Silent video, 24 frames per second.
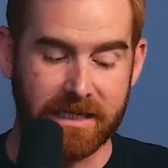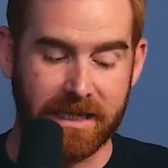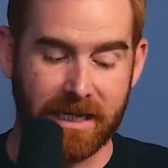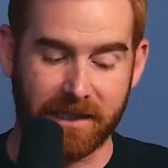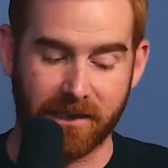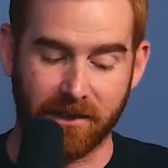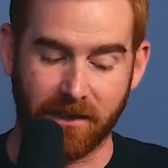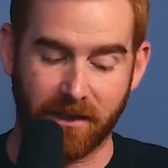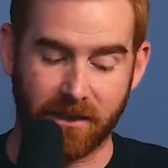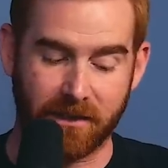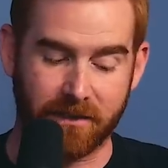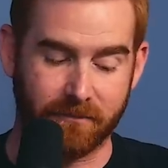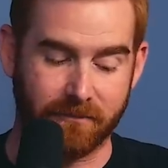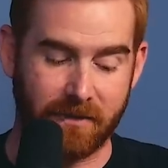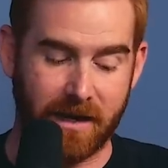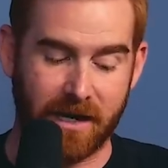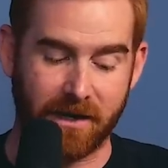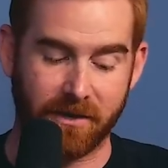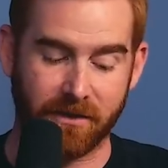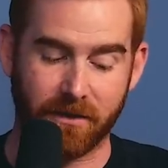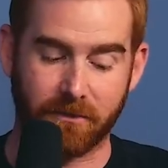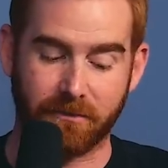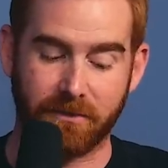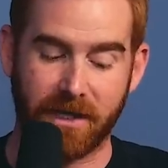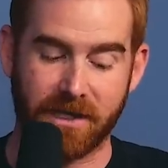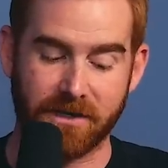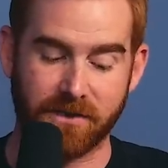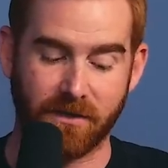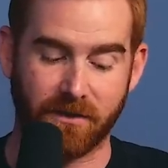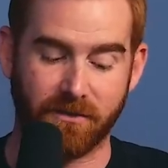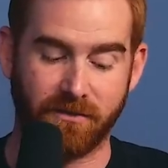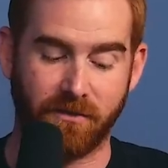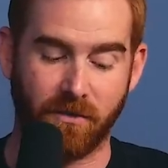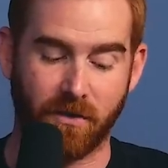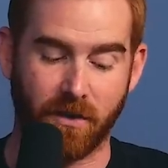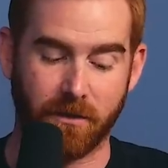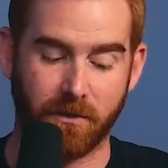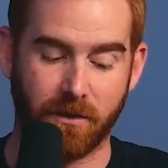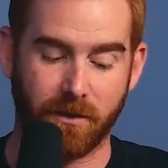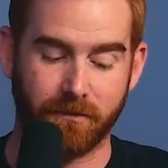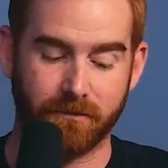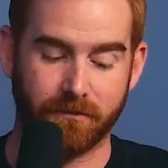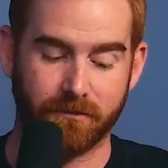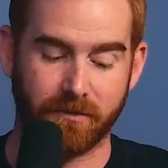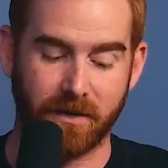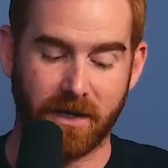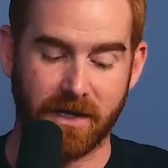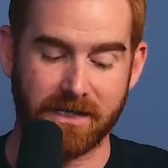And look, monitoring plans are affordable,
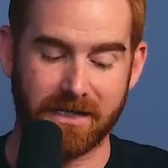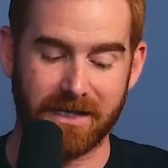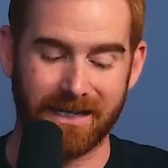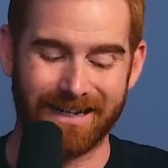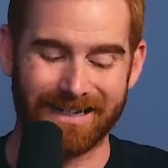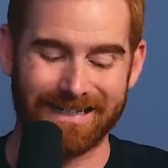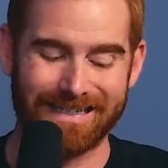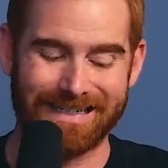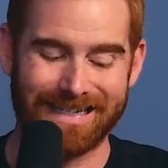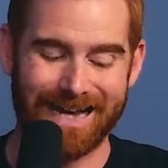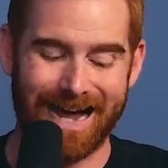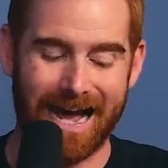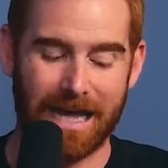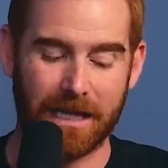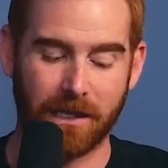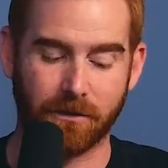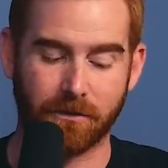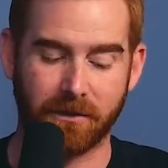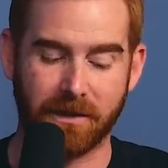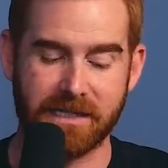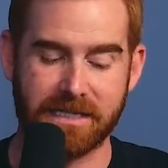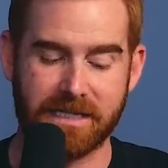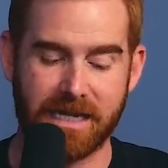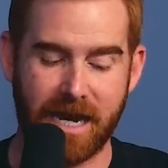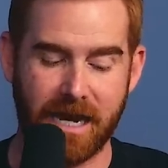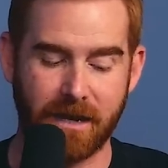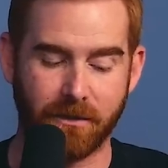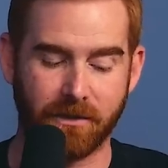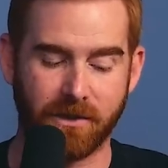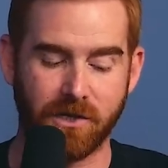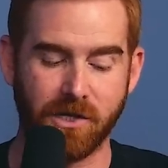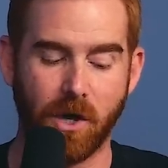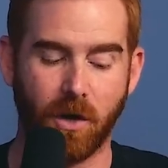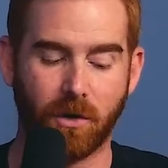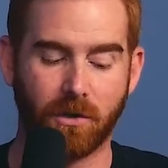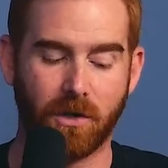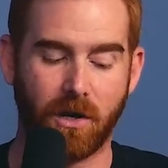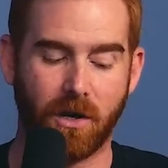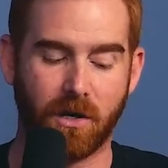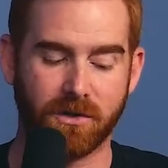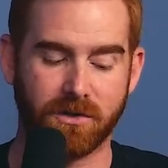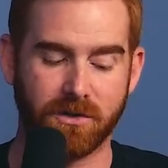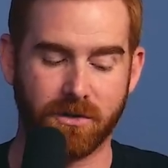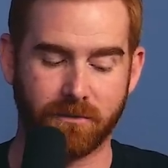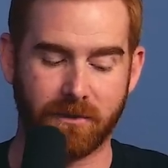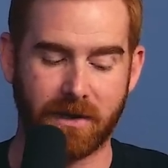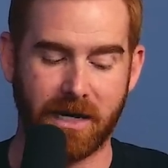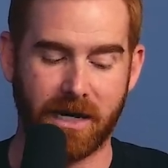priced at $1 a day with no
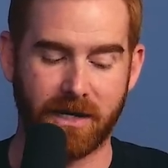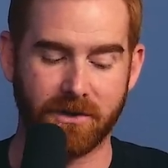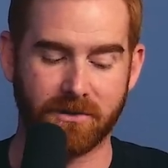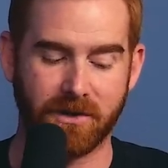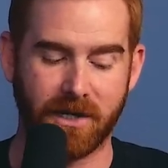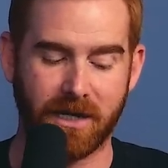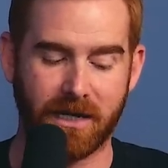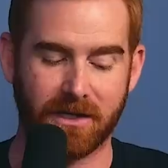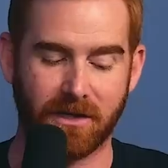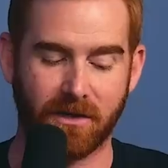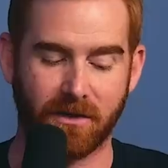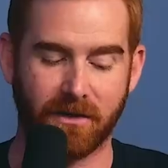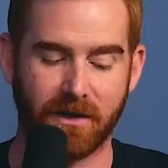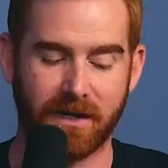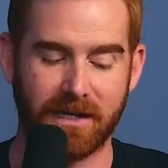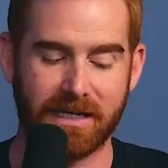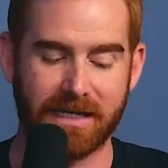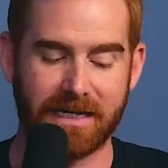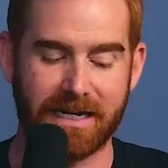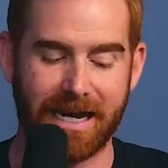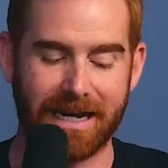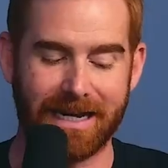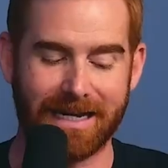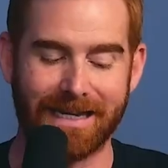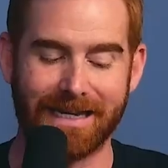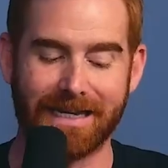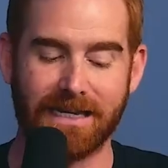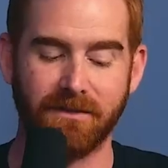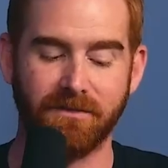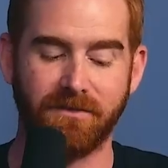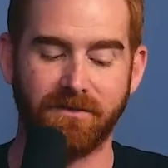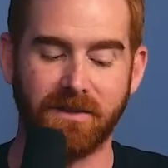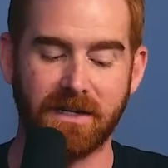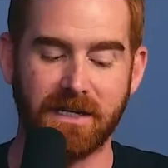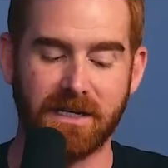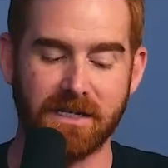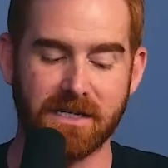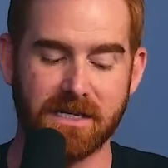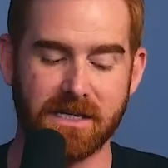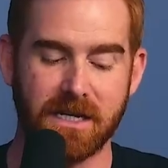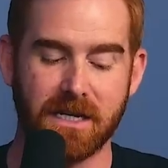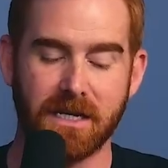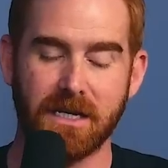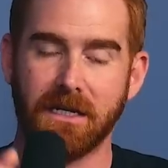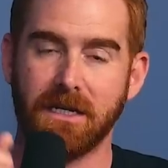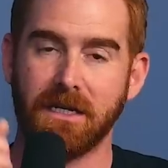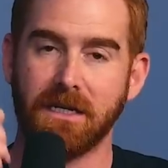long-term contract or any kind of hidden fees,